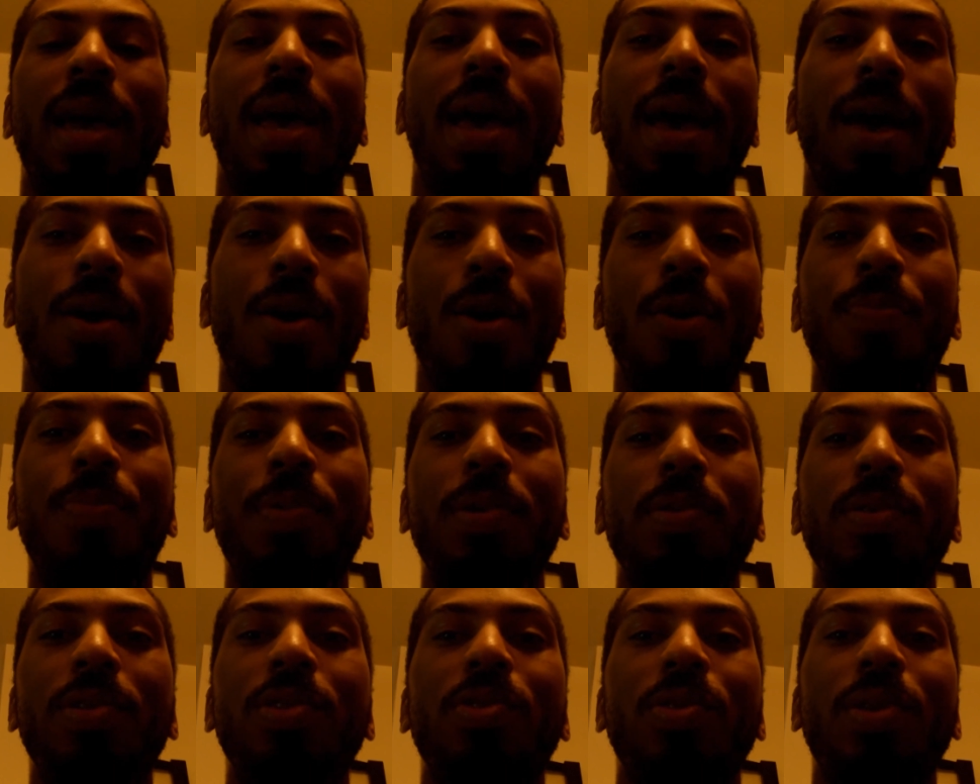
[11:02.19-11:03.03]

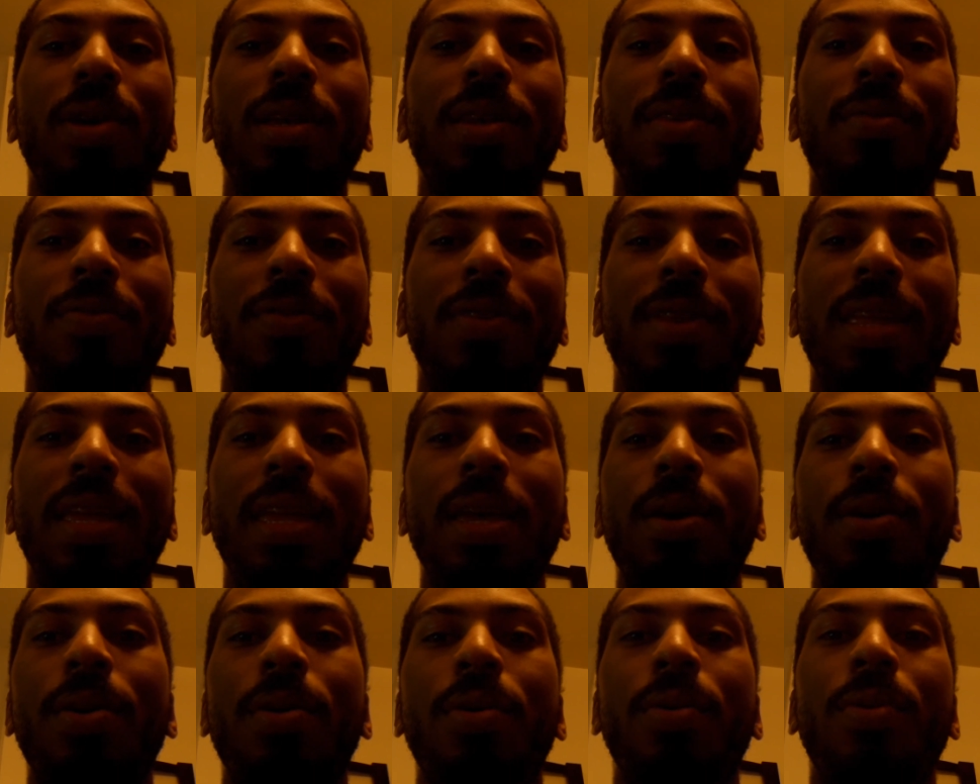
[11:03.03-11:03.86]
Hope you enjoyed the
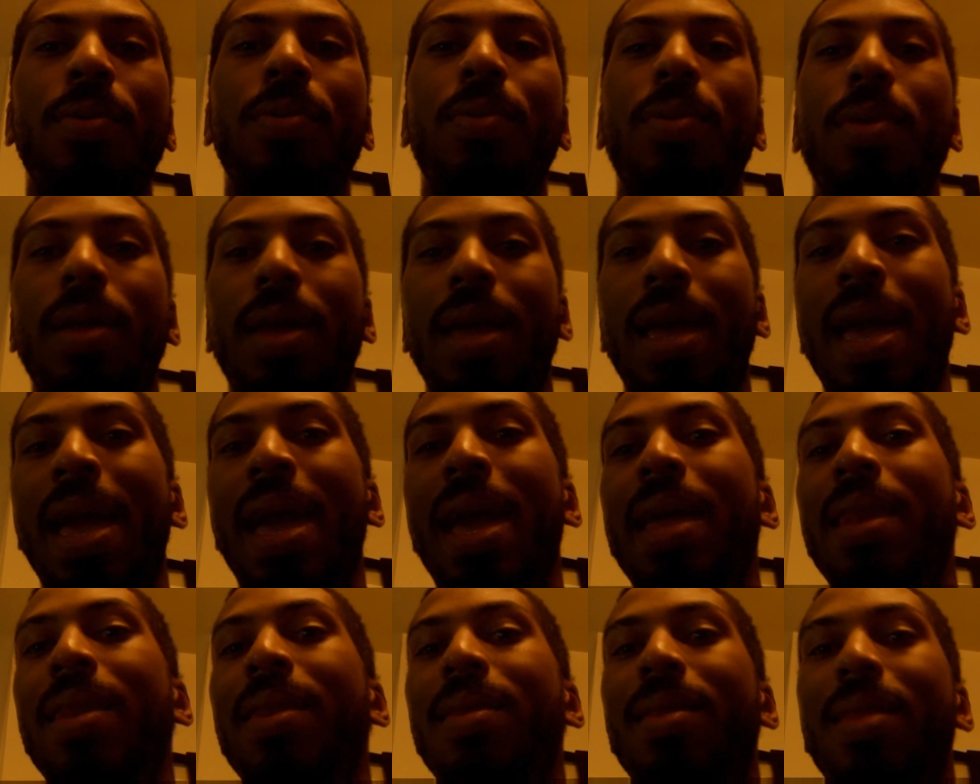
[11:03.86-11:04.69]
video
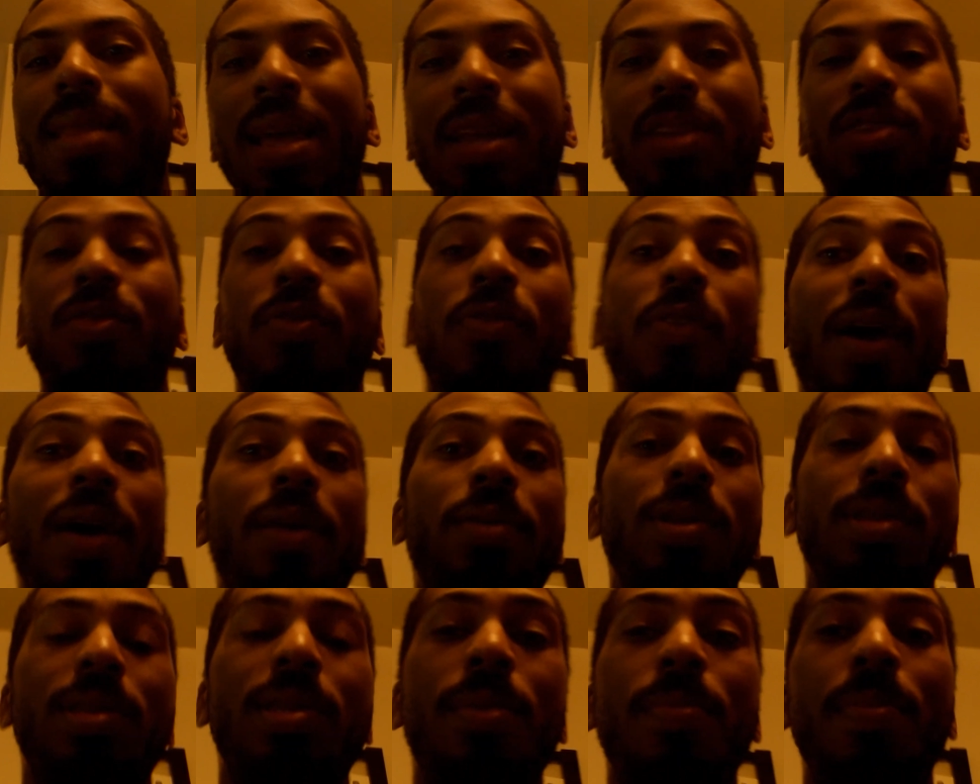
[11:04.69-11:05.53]
and that you
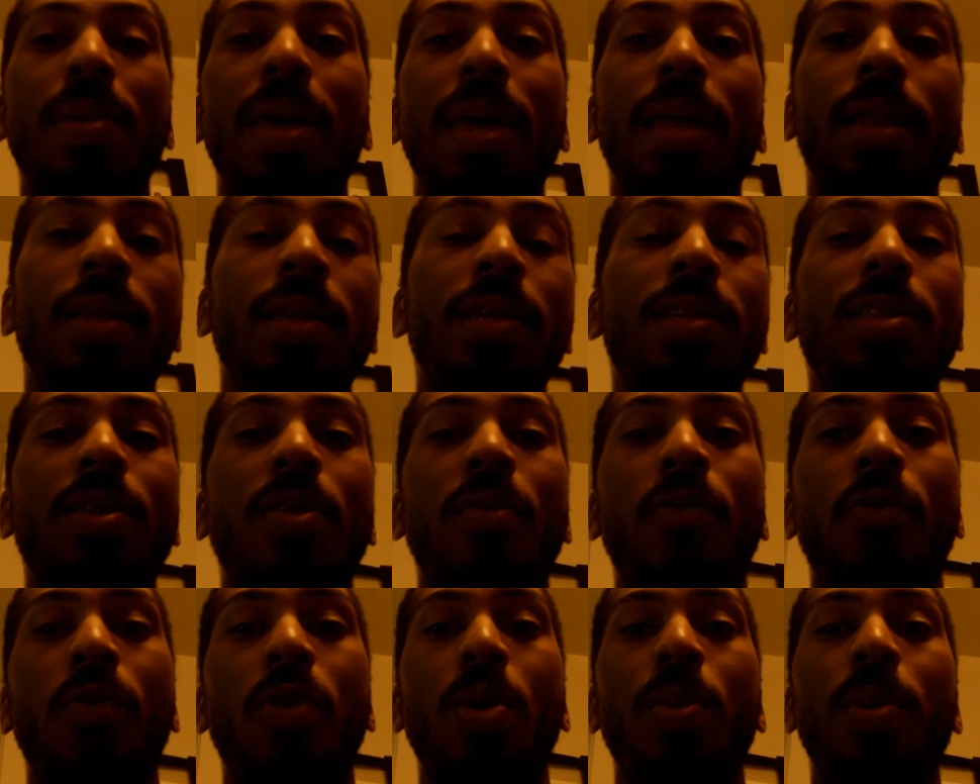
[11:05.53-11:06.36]
found it to be at least
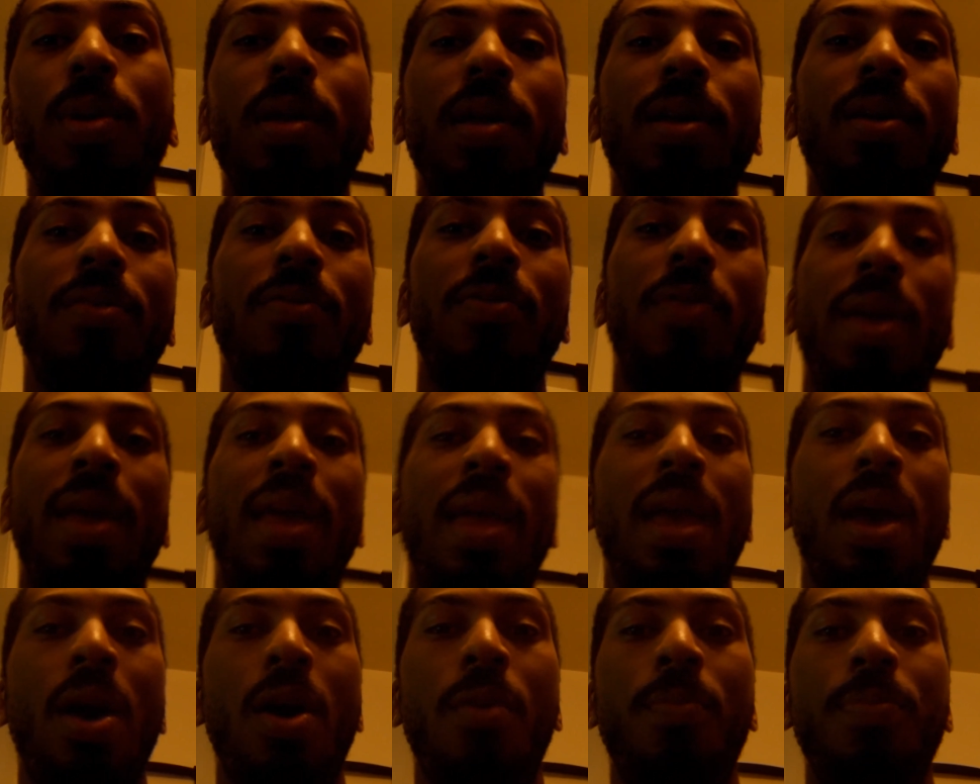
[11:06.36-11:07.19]
informative
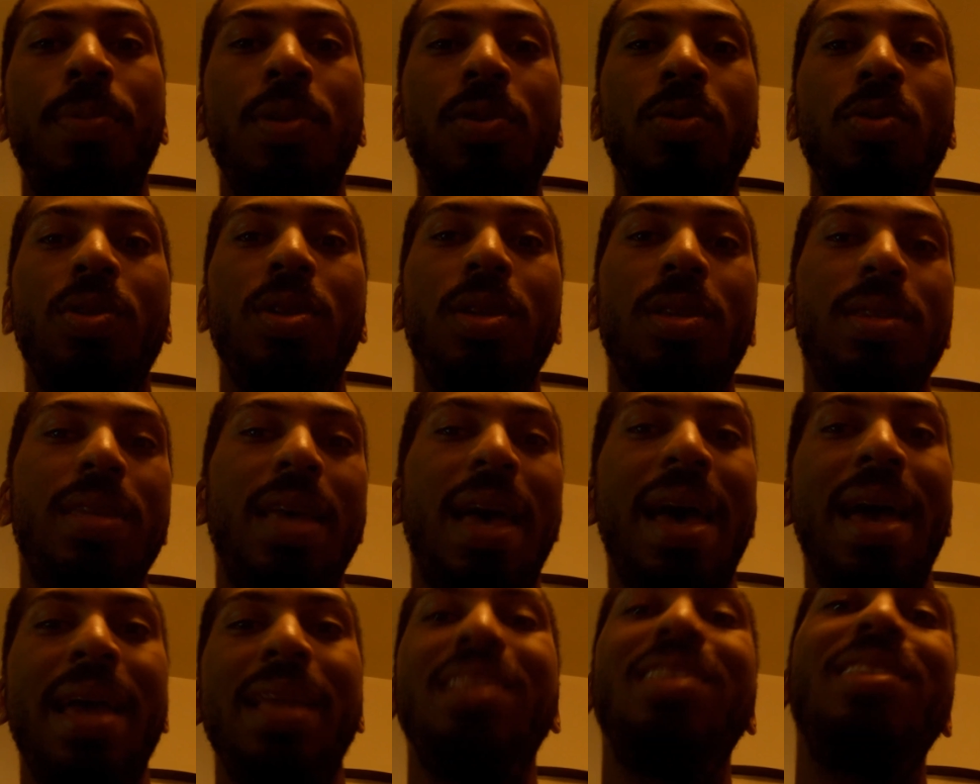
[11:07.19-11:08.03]
and help you
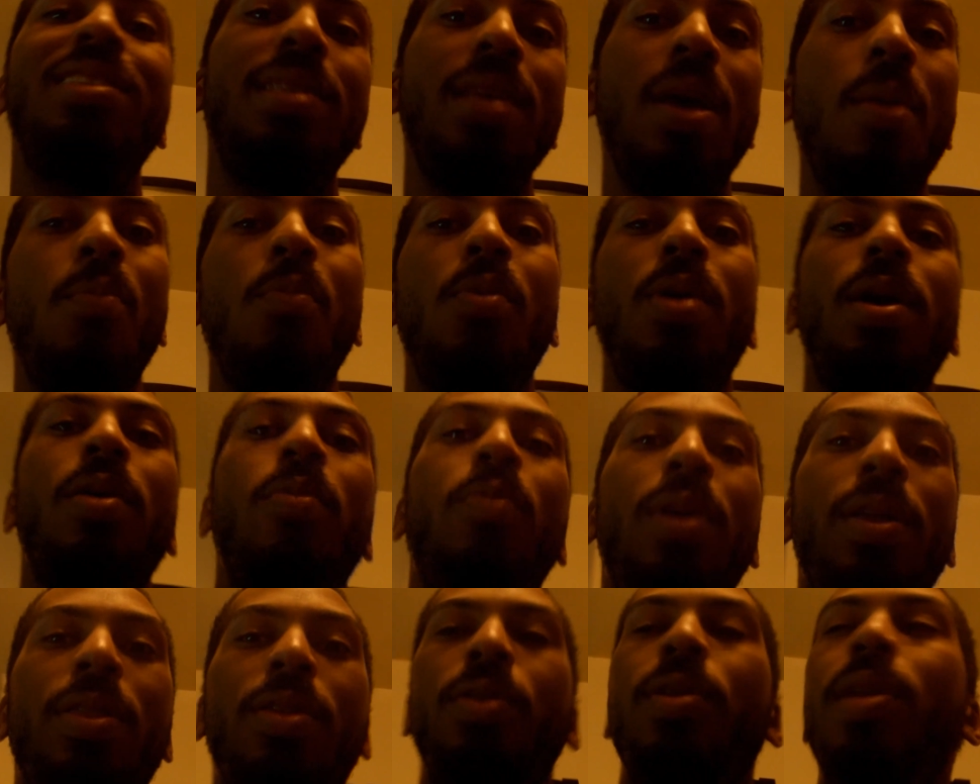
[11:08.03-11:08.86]
decide
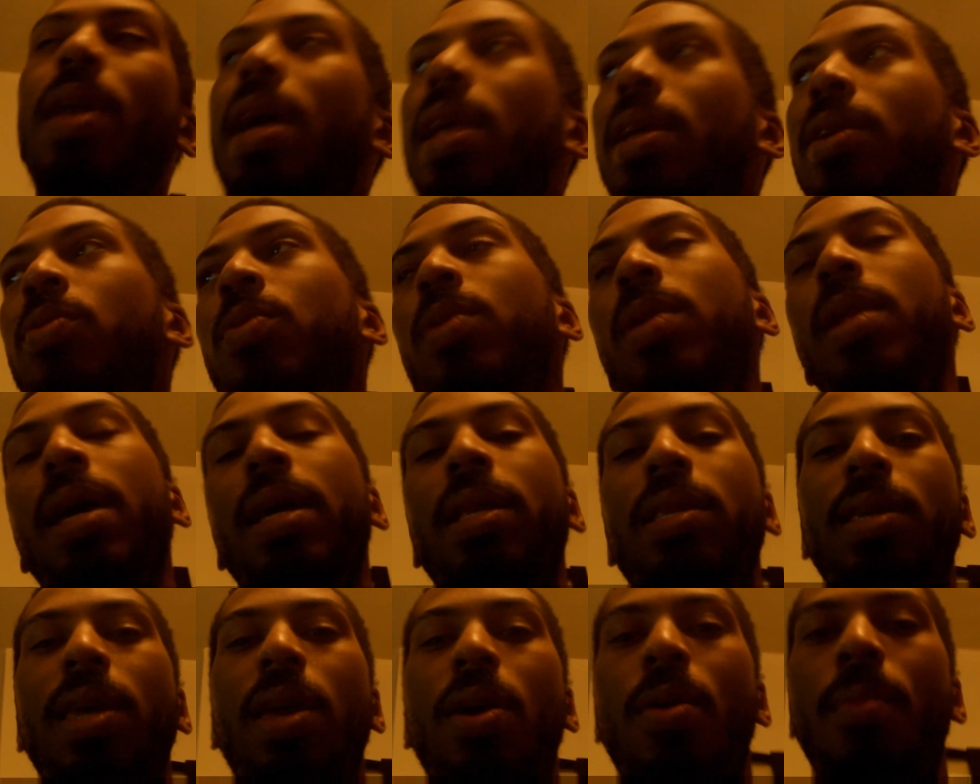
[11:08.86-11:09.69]
somewhat whether or not you would
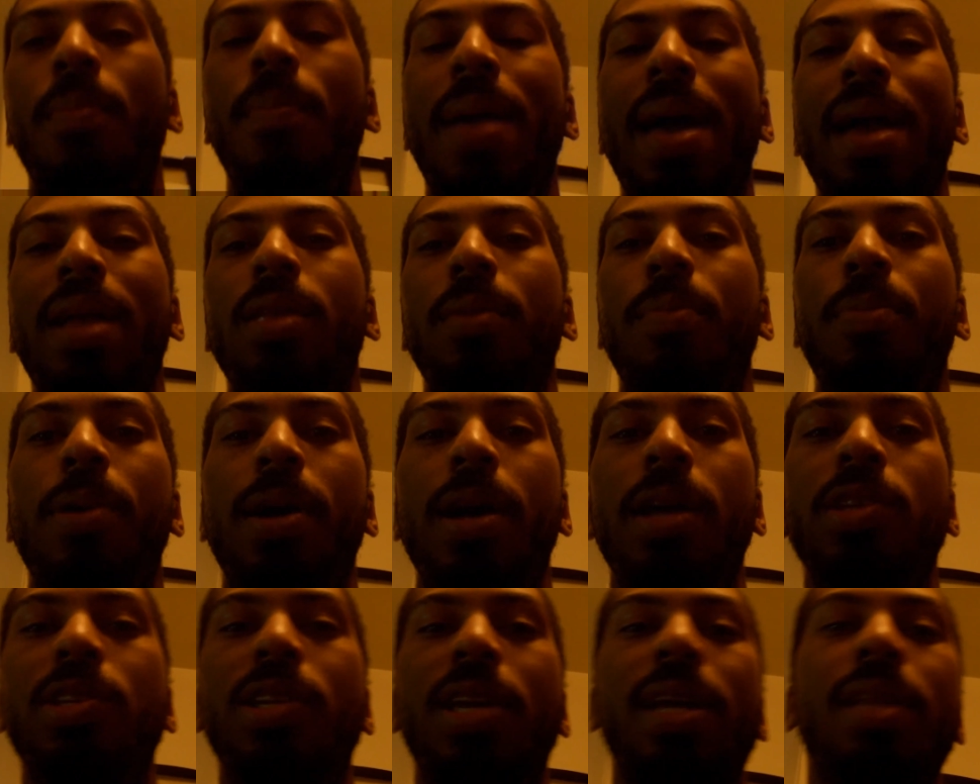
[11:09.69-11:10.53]
like to help back the
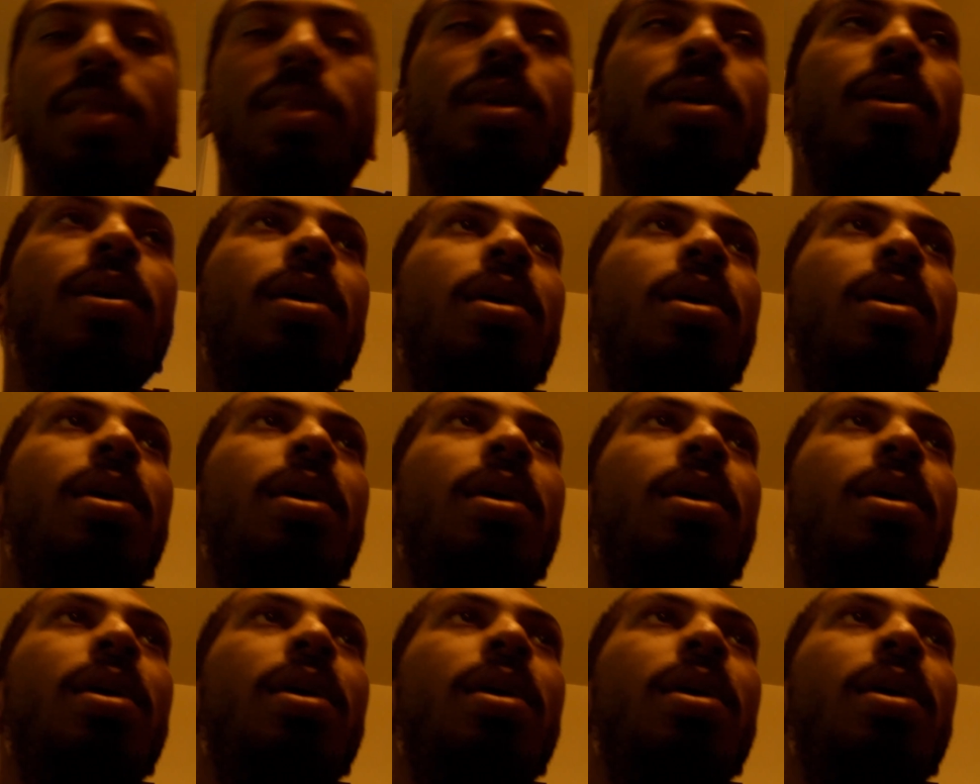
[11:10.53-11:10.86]
project.